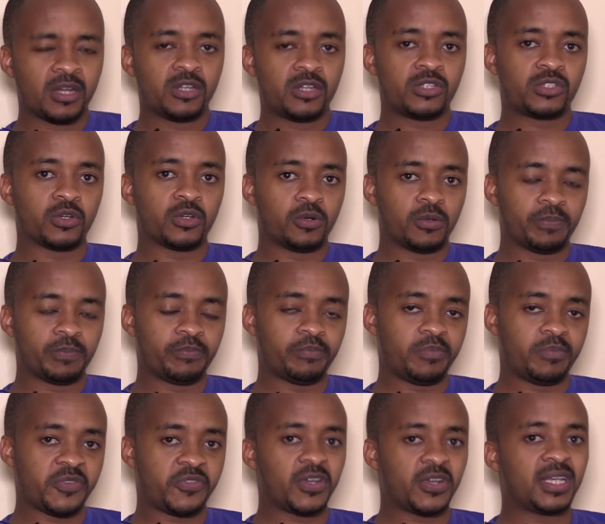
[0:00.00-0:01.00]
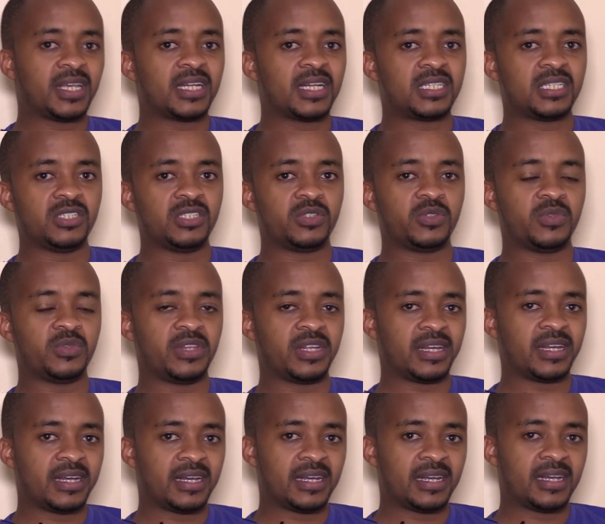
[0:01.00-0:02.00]
So before I get into
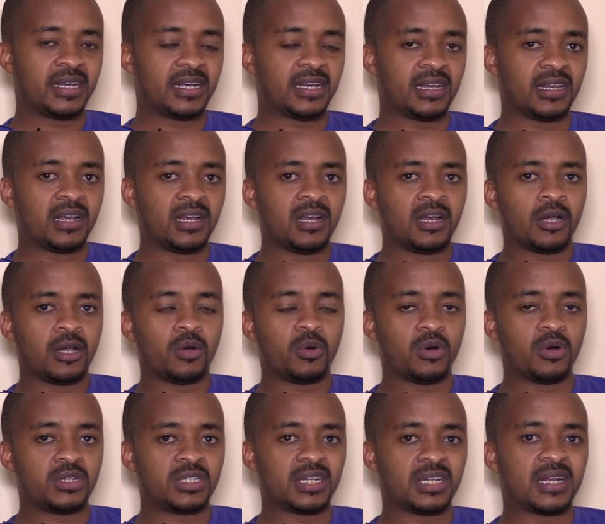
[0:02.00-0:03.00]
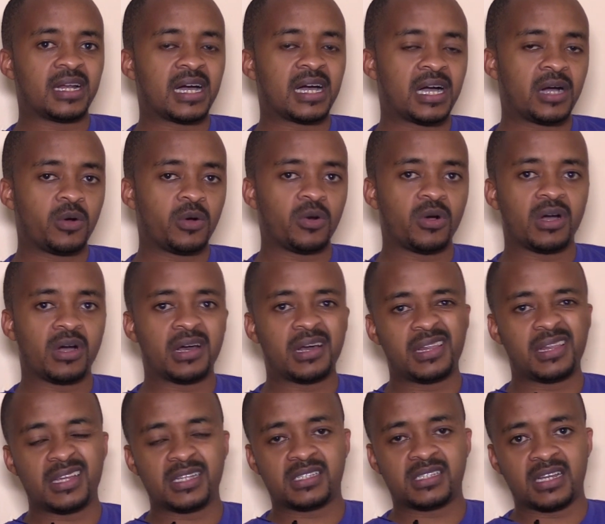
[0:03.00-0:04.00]
the what and how
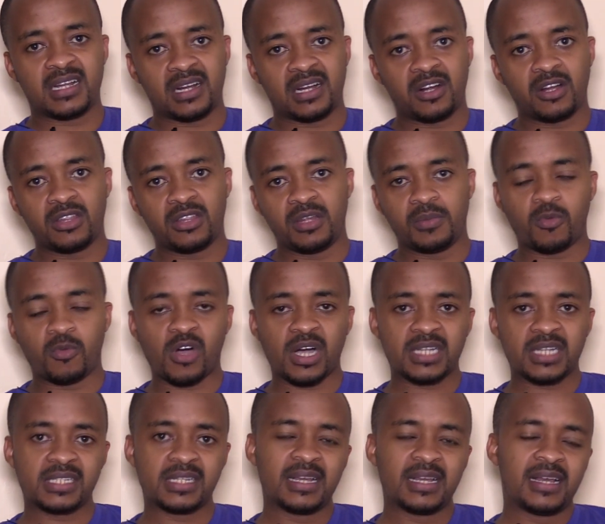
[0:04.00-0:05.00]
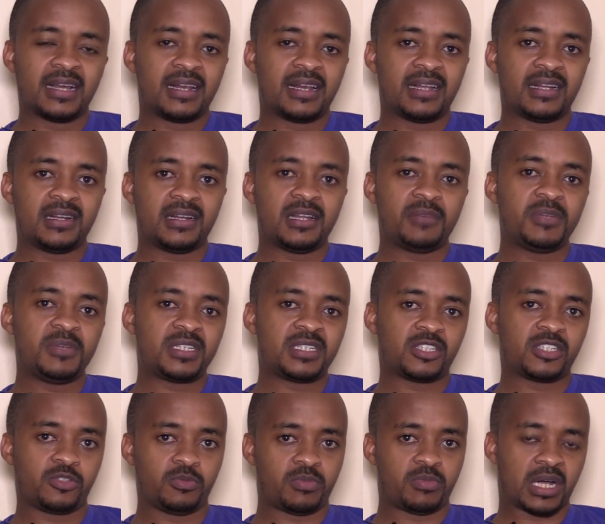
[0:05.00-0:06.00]
this algorithm works, let me
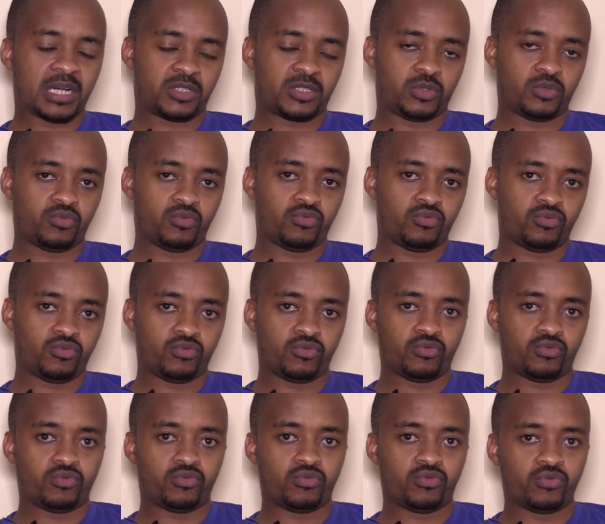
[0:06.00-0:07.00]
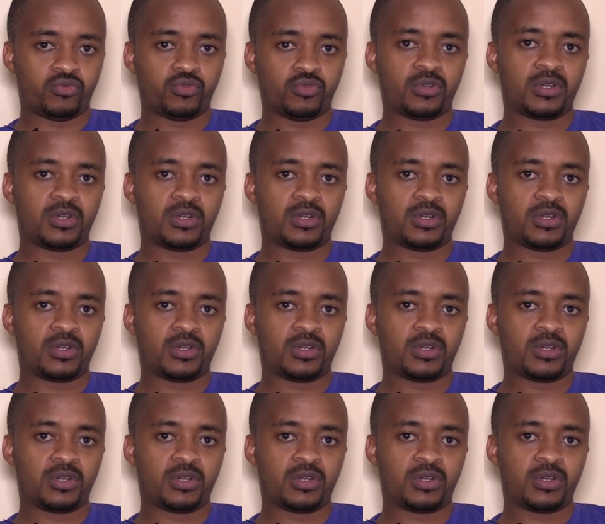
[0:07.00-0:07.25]
take you back in